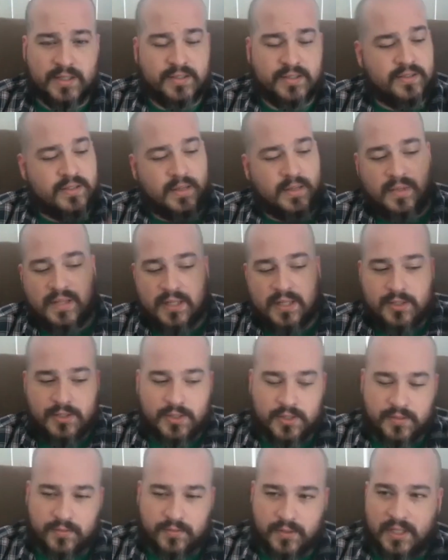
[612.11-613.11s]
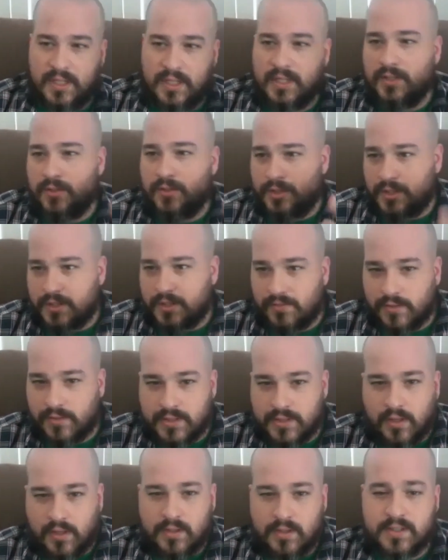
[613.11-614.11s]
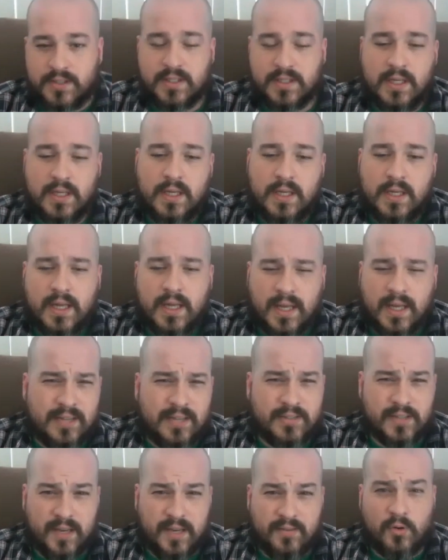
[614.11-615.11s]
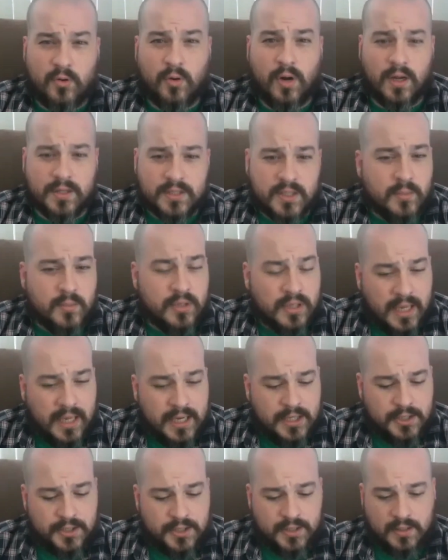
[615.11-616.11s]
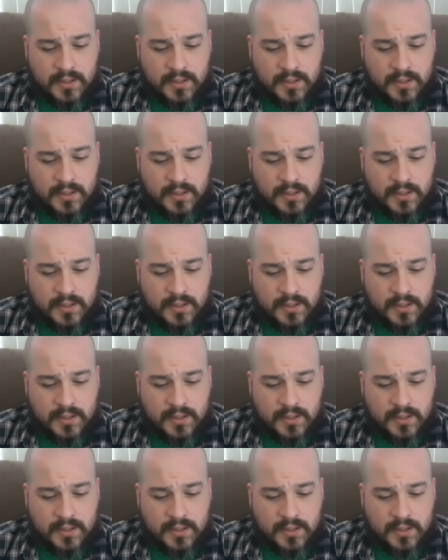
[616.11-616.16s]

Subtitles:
It isn't something that's just for kids or just for adults. It allows a kind of cross communication.